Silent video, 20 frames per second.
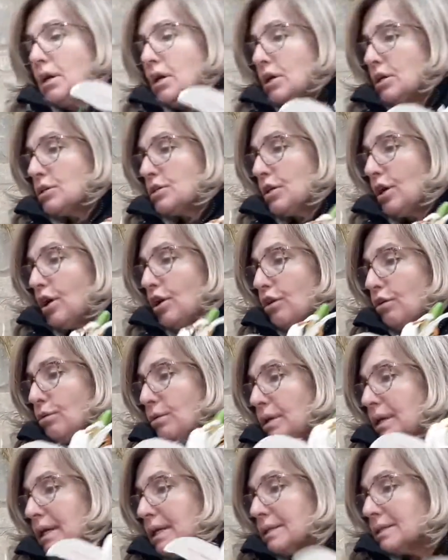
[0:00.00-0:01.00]
So you'd
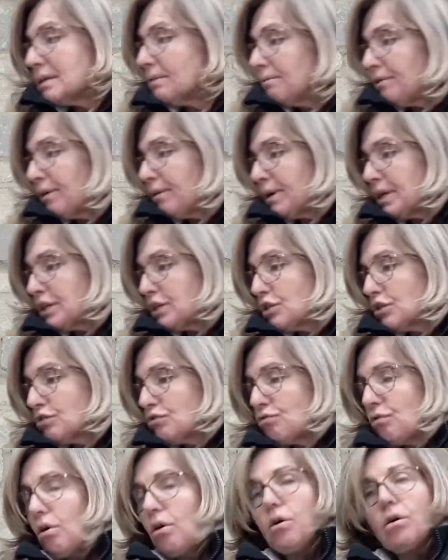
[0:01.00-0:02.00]
need some very
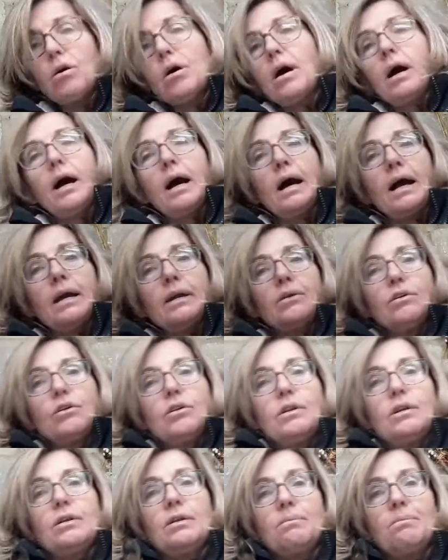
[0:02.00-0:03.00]
strong iron
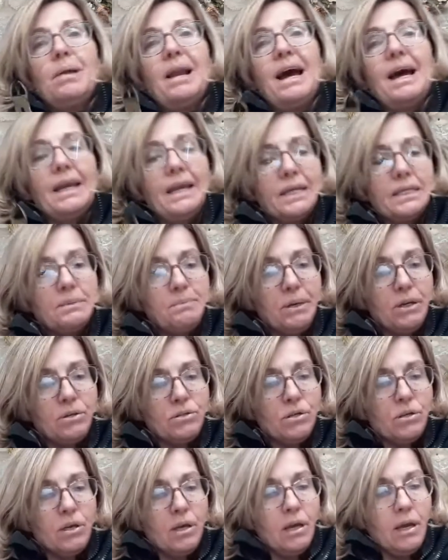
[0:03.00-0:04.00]
pliers
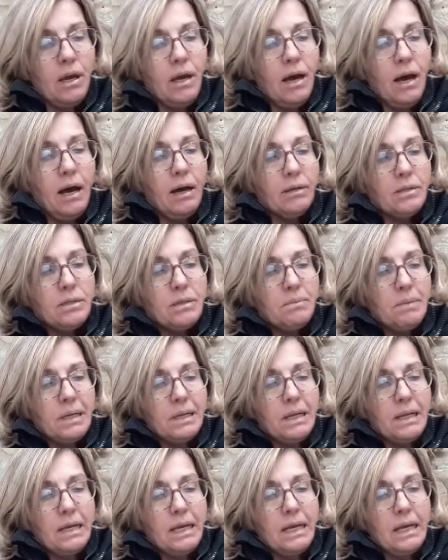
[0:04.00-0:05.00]
because
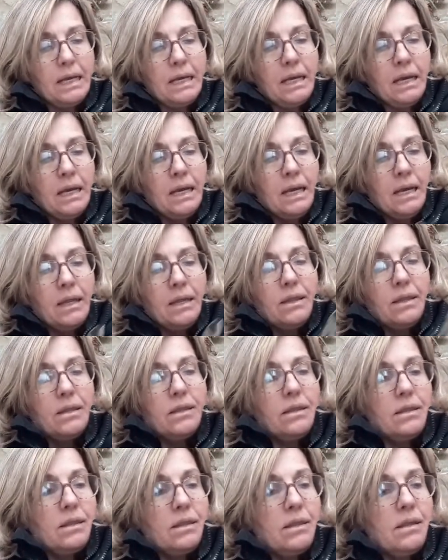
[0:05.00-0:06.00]
ultimately
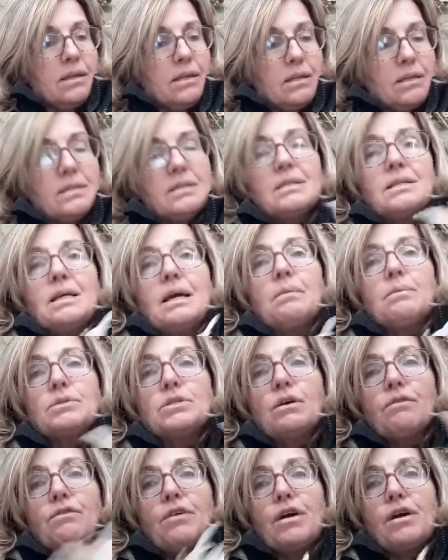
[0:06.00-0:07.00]
the stems
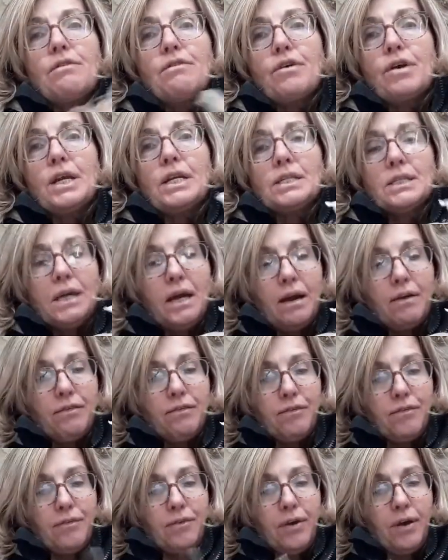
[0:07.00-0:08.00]
are very, very
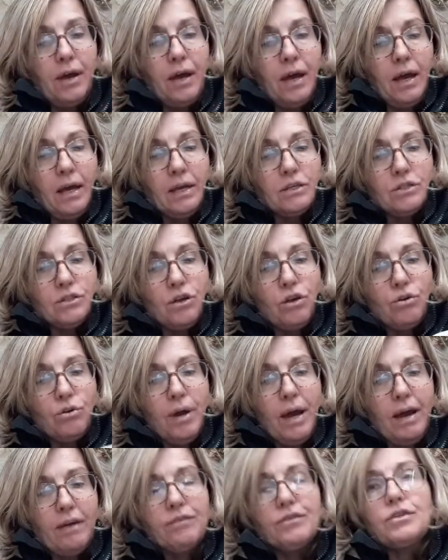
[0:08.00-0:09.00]
tough, so you
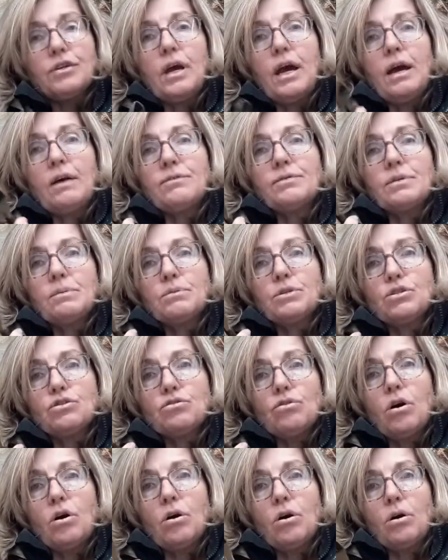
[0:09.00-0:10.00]
have to have some
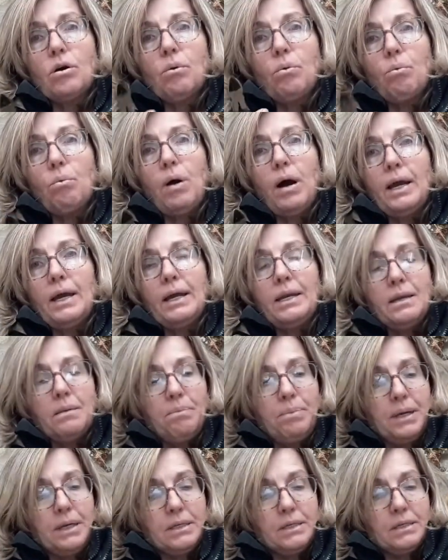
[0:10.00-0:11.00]
strong wire
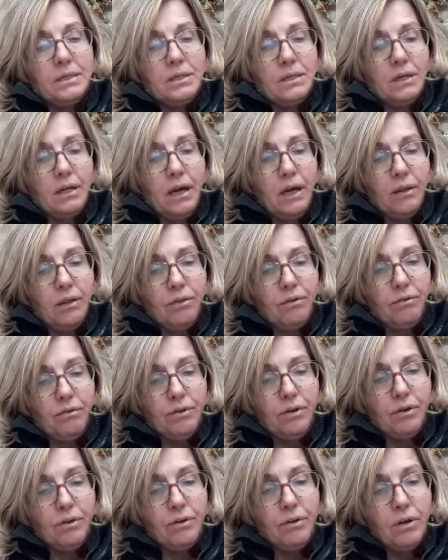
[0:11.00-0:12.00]
nippers to cut
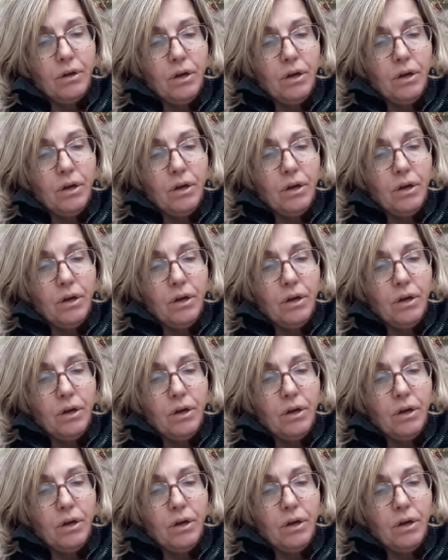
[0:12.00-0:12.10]
through.